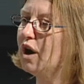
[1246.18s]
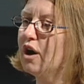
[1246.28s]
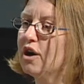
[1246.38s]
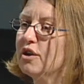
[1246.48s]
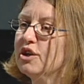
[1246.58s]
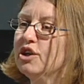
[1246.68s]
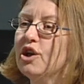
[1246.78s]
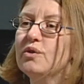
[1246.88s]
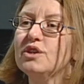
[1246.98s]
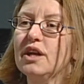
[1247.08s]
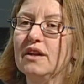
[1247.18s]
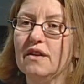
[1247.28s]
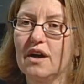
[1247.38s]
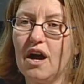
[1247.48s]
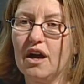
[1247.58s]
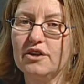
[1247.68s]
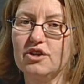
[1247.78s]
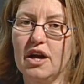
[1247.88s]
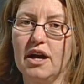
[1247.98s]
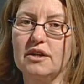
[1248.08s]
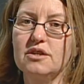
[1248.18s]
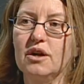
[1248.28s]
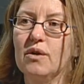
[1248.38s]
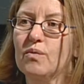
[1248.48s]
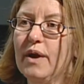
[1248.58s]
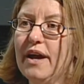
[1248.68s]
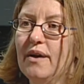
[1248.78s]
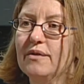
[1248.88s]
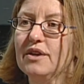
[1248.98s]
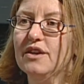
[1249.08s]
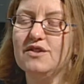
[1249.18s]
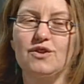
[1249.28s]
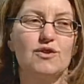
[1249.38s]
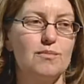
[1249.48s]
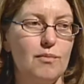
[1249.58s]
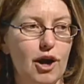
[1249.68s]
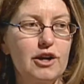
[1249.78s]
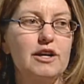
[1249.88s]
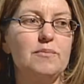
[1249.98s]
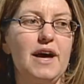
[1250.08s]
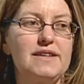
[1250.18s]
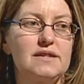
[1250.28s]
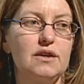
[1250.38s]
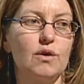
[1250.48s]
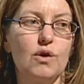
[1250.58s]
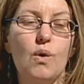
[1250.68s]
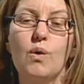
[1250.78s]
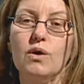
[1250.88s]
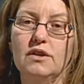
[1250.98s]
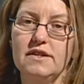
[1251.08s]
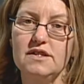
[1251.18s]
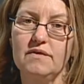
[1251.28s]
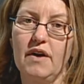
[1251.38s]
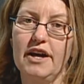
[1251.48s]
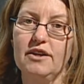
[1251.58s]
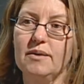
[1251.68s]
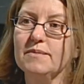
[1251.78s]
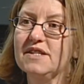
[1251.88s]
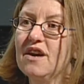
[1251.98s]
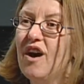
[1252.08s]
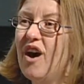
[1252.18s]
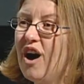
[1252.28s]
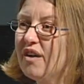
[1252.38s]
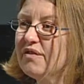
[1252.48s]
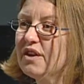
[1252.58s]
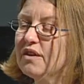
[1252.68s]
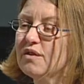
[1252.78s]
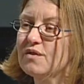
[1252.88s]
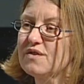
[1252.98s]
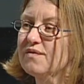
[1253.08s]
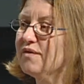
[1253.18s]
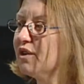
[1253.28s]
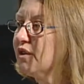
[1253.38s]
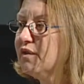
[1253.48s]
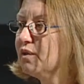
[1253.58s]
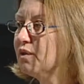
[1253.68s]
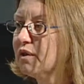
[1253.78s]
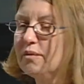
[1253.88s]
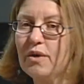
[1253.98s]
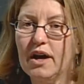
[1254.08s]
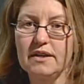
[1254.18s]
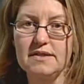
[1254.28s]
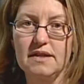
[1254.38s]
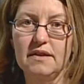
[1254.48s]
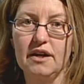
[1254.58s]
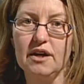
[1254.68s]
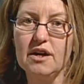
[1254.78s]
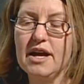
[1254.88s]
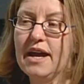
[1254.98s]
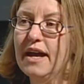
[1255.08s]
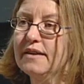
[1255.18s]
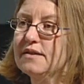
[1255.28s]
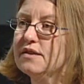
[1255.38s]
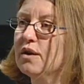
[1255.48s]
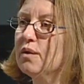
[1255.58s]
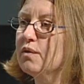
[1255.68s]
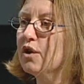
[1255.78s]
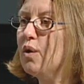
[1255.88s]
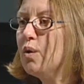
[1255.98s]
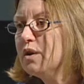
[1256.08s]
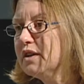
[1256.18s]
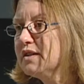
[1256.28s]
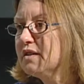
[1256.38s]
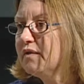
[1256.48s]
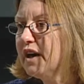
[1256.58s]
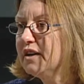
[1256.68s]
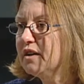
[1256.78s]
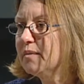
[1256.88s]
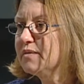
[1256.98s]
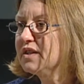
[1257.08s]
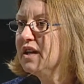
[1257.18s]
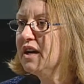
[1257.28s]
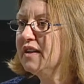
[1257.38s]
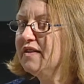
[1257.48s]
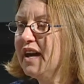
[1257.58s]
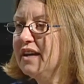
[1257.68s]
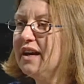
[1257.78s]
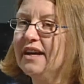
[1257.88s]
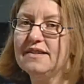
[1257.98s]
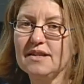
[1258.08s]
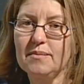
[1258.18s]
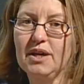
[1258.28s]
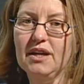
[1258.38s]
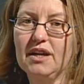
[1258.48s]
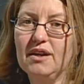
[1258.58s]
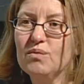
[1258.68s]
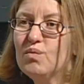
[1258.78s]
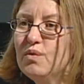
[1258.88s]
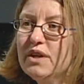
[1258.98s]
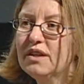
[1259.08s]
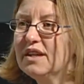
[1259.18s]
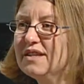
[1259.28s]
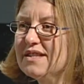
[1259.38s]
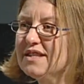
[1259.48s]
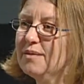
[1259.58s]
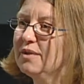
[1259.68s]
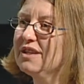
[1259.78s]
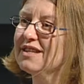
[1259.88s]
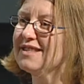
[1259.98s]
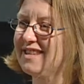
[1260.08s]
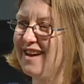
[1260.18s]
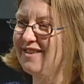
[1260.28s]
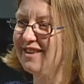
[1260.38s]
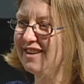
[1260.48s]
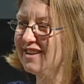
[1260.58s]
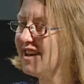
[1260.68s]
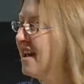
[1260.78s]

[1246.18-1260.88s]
are negotiating the contract around a certain market basket or core list of items. Often there's very few green products in there. And so the core list of items then ends up getting really steeply discounted,